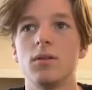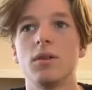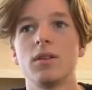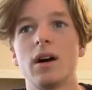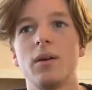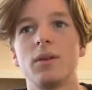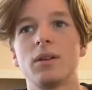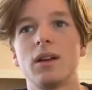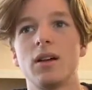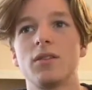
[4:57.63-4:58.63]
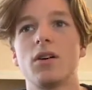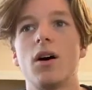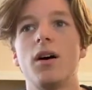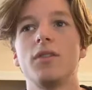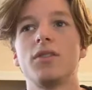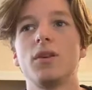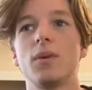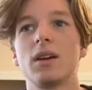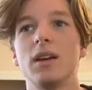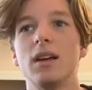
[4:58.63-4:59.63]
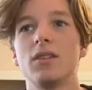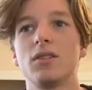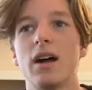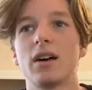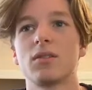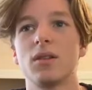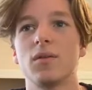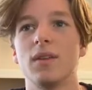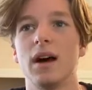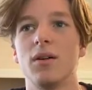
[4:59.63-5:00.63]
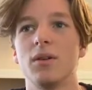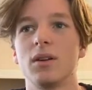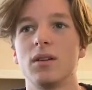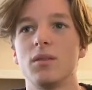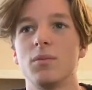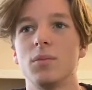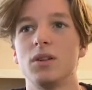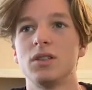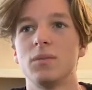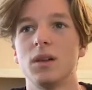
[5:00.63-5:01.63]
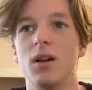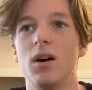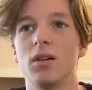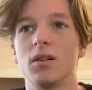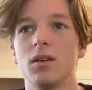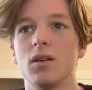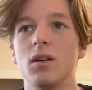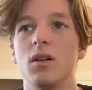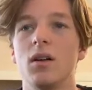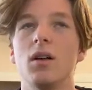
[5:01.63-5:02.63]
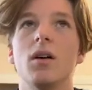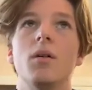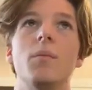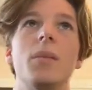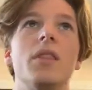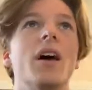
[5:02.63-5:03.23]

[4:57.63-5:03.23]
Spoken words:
What's happening there? So obviously we can interact with him now. We can push him along. But